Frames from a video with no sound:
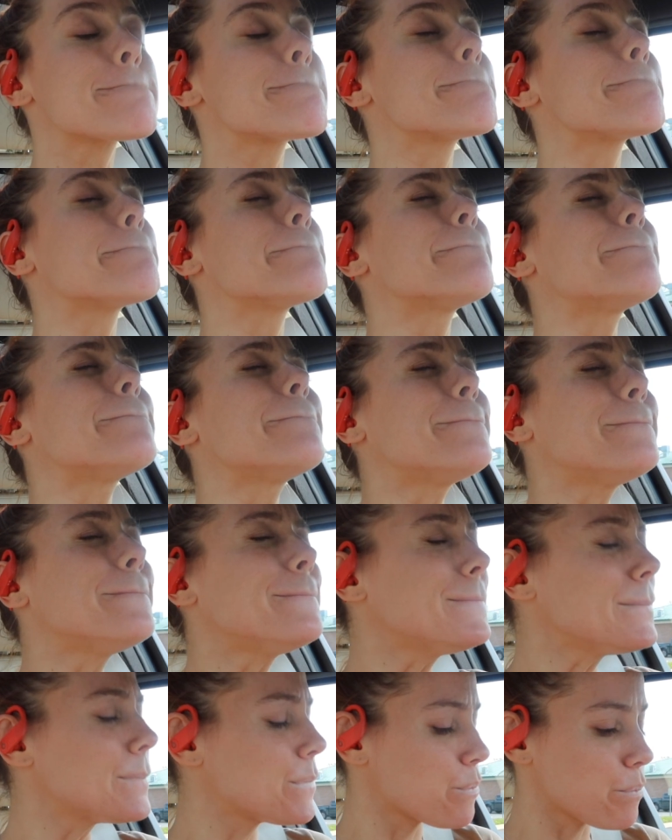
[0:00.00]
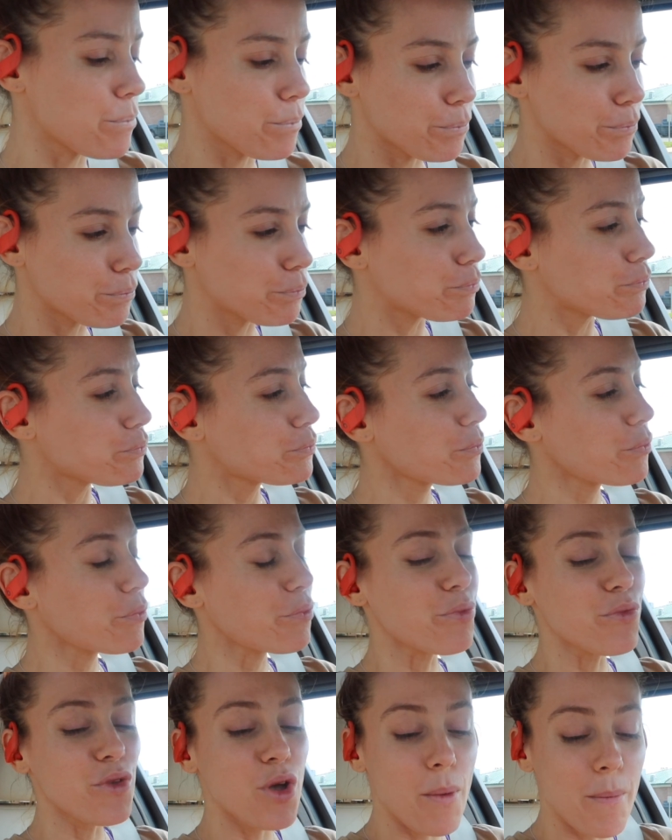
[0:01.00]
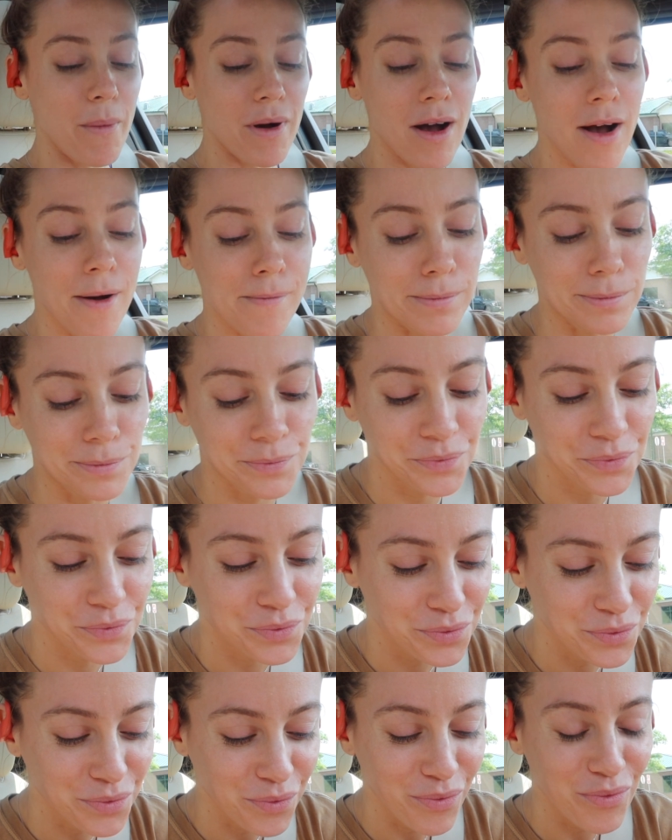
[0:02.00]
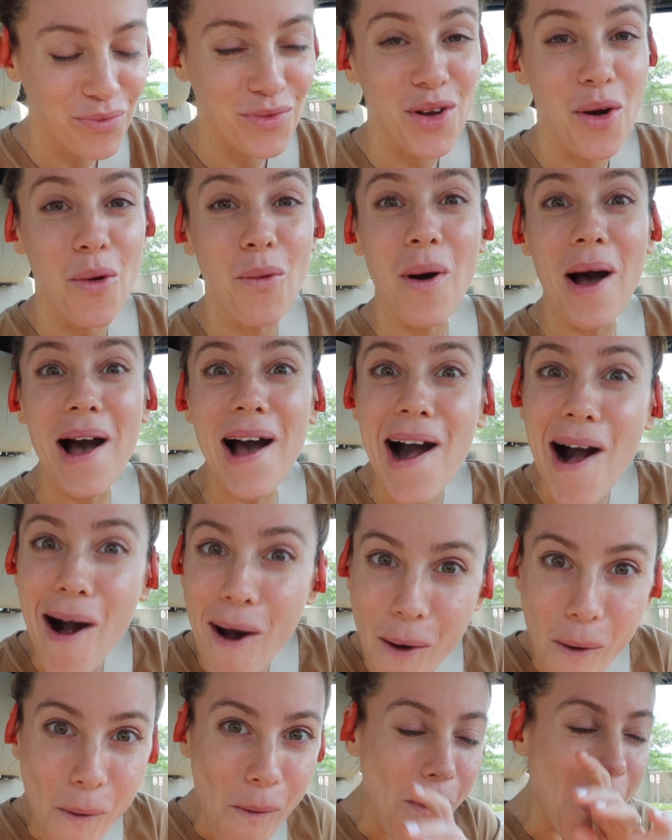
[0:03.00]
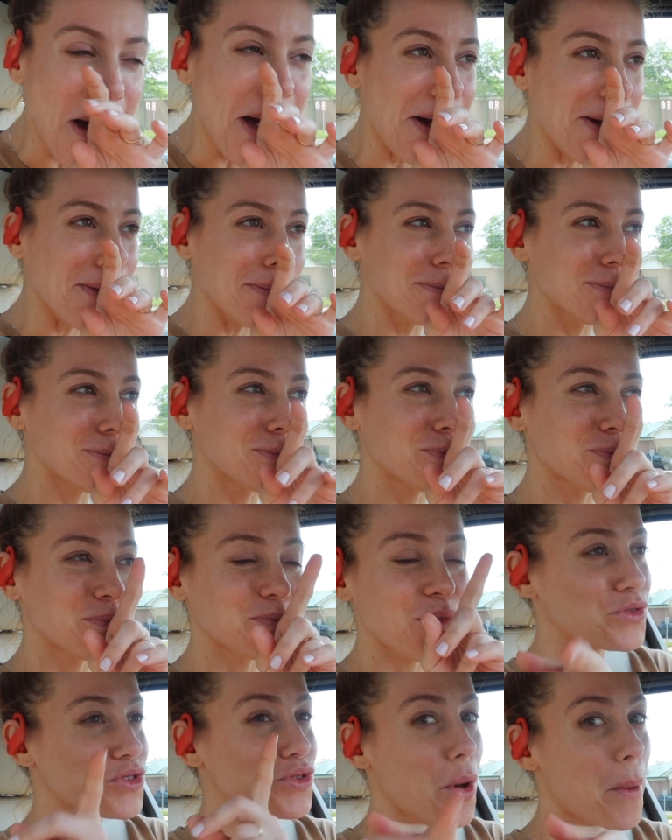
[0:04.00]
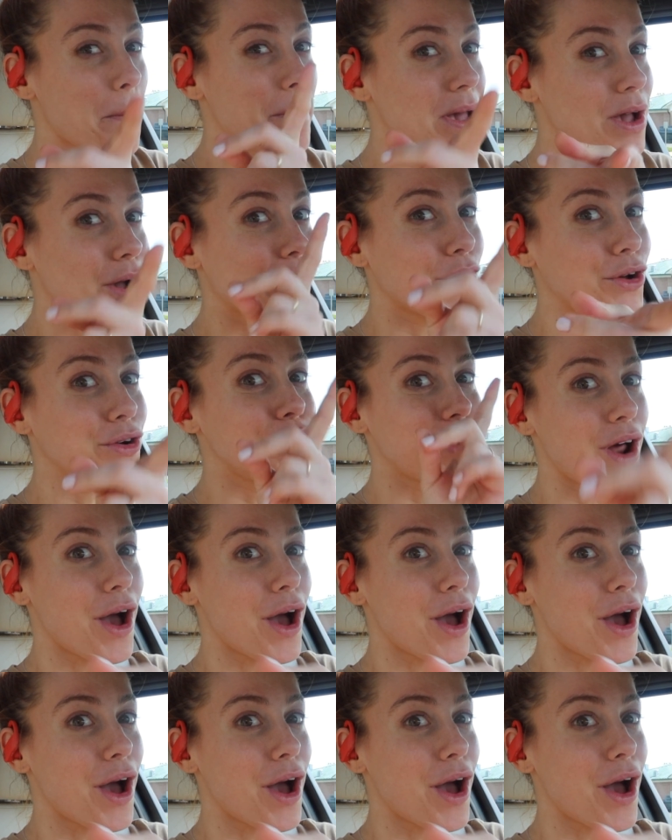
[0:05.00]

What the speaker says: Oh my god, wow, it's gonna be a good